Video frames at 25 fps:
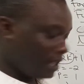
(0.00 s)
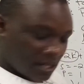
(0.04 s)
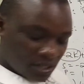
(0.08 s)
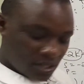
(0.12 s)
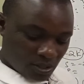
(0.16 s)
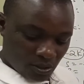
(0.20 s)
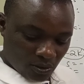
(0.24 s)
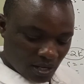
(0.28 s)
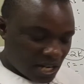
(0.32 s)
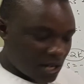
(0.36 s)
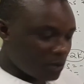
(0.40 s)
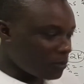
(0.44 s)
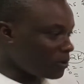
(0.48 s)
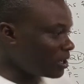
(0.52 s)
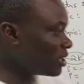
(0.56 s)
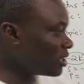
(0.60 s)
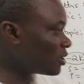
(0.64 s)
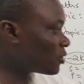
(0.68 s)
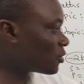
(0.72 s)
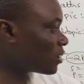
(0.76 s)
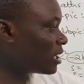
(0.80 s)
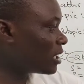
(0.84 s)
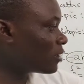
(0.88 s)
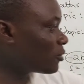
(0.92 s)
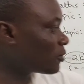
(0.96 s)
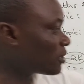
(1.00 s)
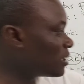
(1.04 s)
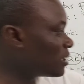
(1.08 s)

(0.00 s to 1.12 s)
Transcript: So can we try to